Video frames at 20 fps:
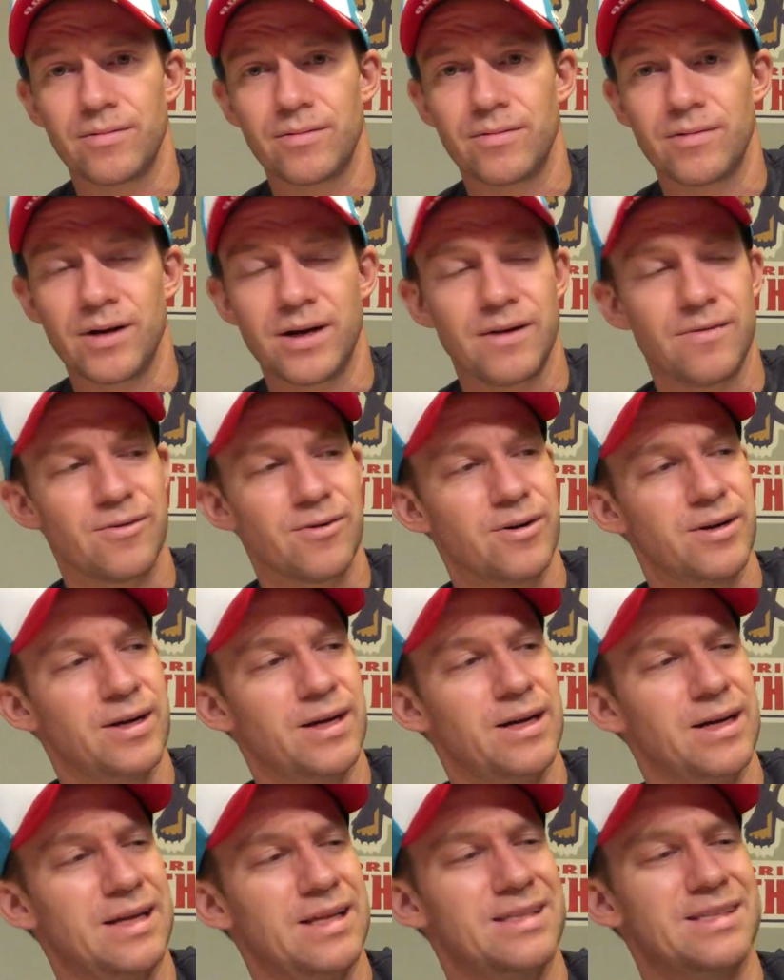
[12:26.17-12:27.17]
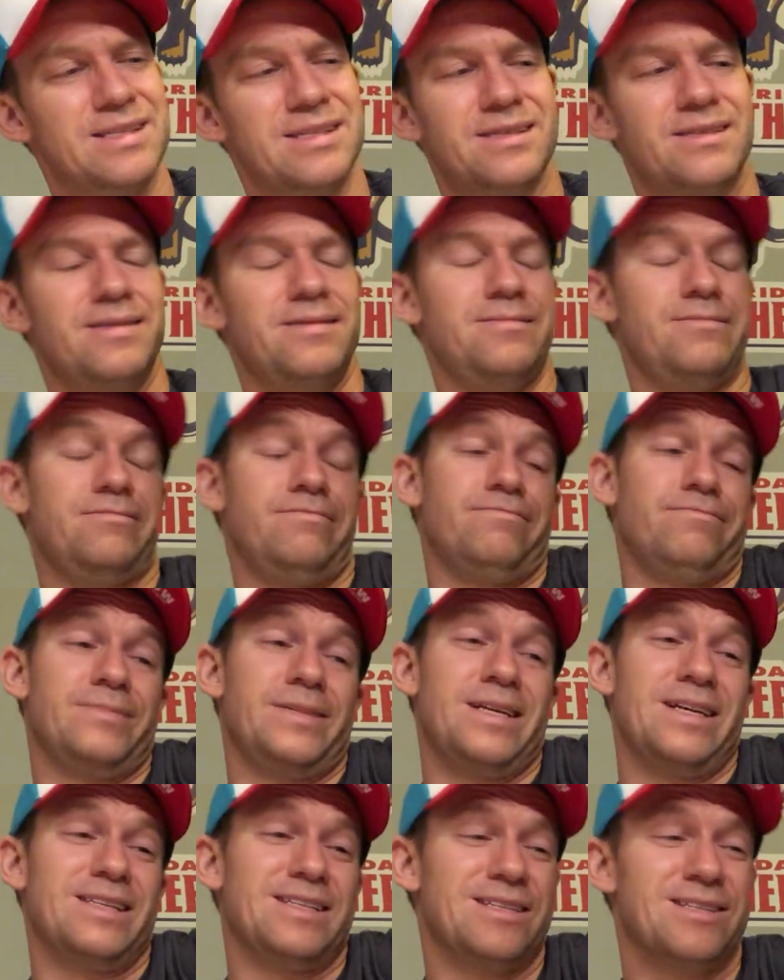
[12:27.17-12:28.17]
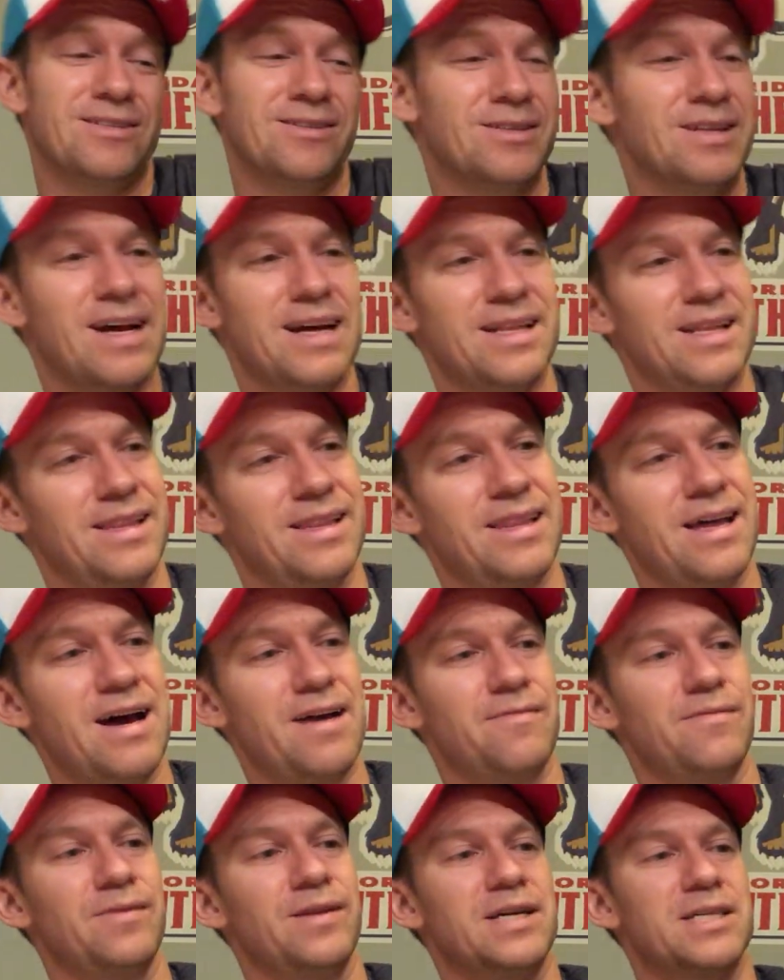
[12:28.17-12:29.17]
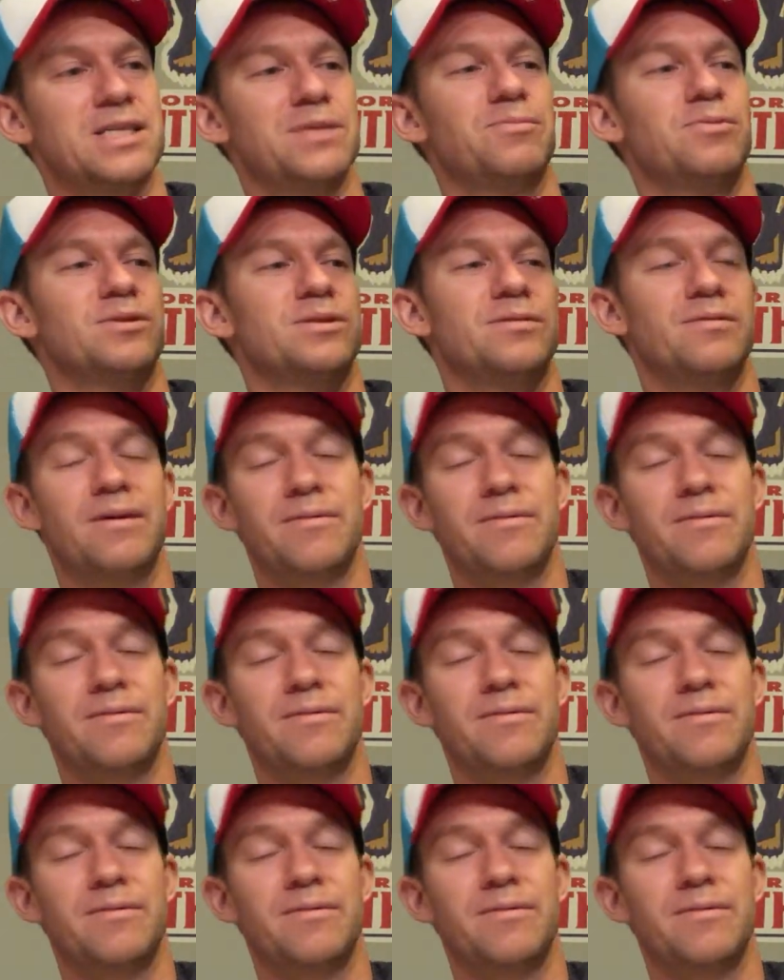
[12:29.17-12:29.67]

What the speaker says: whatever, it's still not that flexible.